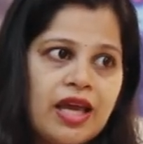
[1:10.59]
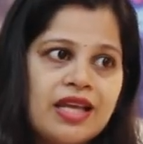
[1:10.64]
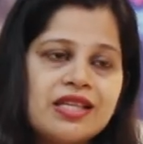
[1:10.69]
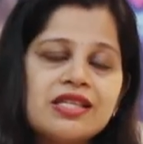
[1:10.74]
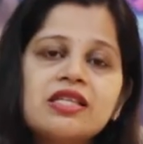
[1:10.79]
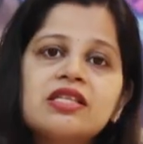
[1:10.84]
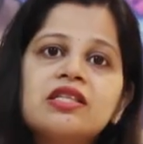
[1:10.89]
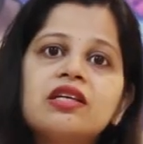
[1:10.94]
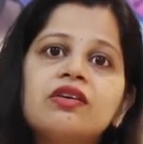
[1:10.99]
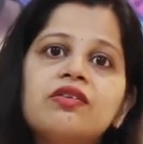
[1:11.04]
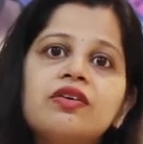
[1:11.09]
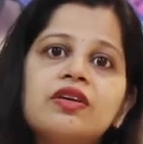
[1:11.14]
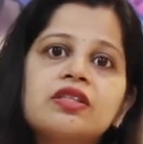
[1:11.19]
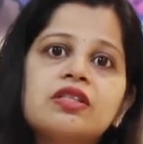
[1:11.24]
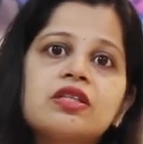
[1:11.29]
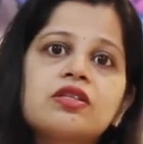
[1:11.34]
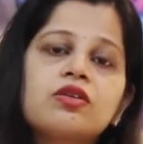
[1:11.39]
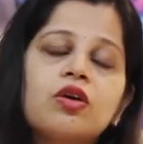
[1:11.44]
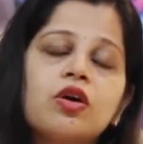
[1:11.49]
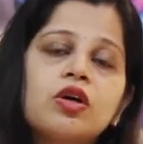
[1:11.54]
Cancer
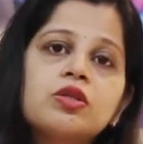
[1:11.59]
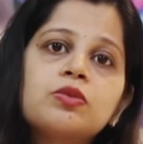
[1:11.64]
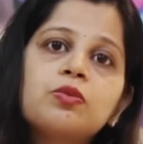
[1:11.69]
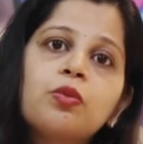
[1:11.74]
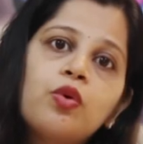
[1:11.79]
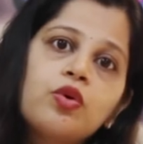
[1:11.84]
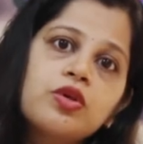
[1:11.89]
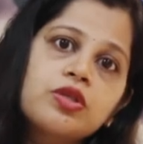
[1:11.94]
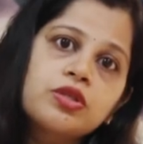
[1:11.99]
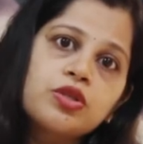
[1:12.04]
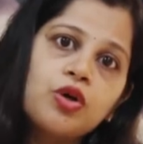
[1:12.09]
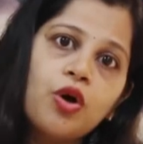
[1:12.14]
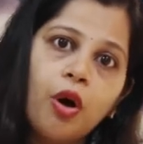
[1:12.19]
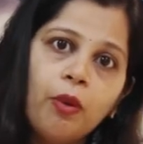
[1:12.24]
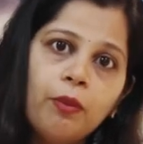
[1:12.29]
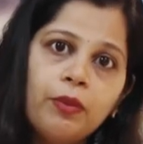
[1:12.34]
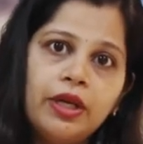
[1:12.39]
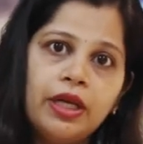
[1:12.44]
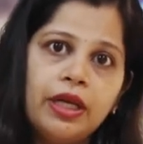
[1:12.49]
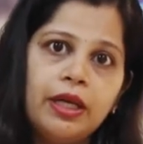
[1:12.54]
cervix is caused most
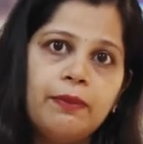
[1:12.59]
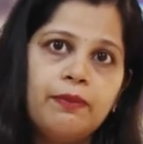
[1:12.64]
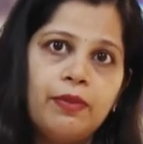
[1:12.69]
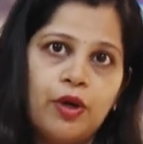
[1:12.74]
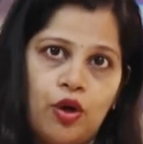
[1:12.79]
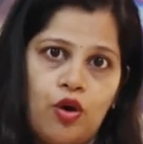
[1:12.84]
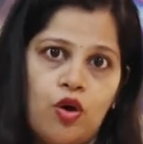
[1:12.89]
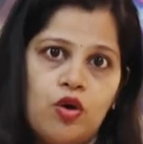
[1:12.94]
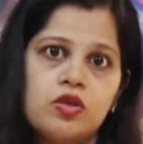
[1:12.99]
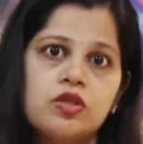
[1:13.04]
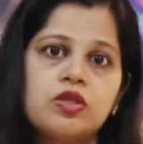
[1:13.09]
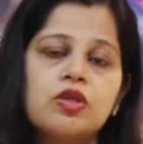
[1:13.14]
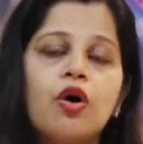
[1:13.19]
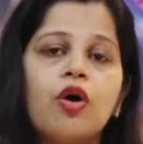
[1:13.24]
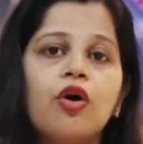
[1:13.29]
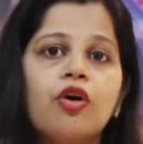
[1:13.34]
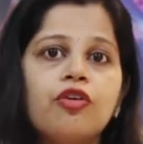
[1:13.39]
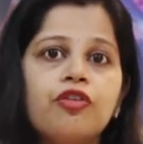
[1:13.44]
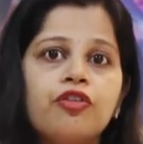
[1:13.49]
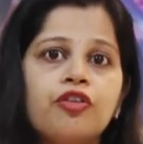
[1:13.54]
commonly because
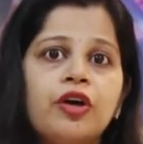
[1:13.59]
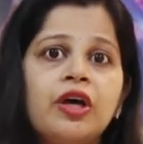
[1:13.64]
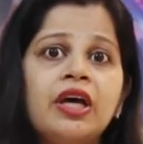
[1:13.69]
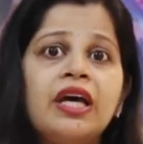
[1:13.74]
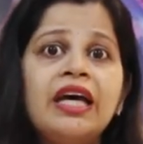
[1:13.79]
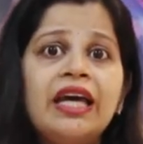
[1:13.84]
of